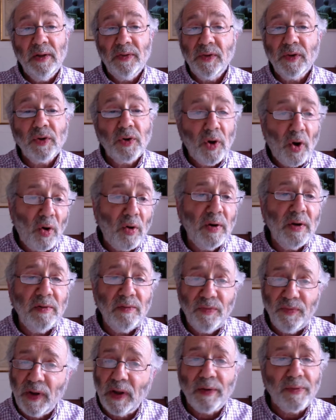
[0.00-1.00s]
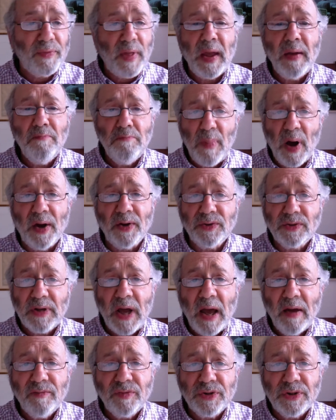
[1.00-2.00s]
that Colin felt they must
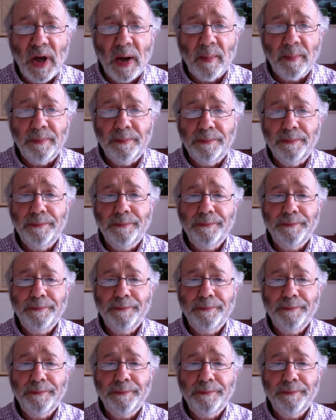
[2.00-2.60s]
have some.